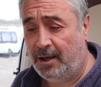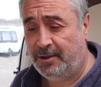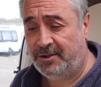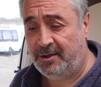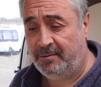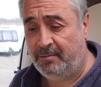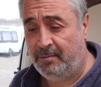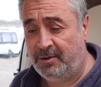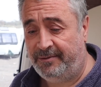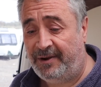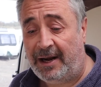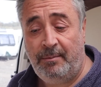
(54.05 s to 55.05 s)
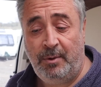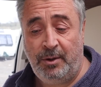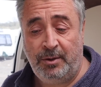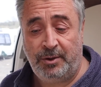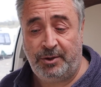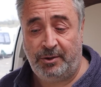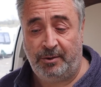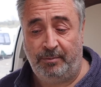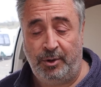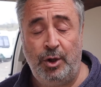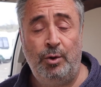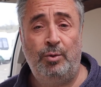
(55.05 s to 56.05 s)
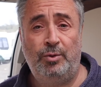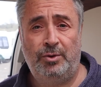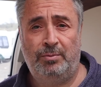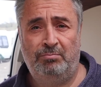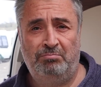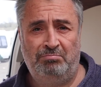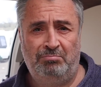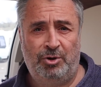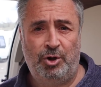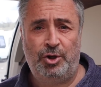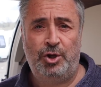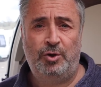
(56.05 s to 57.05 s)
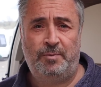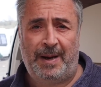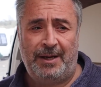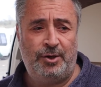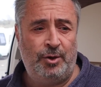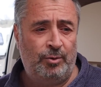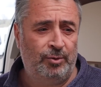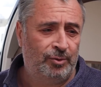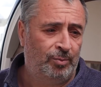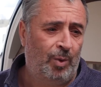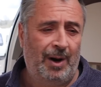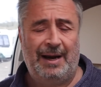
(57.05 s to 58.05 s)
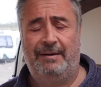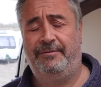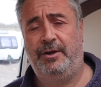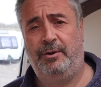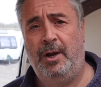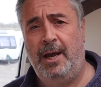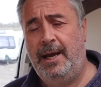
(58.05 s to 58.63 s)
some developments, some news, good news, bad news, what have you.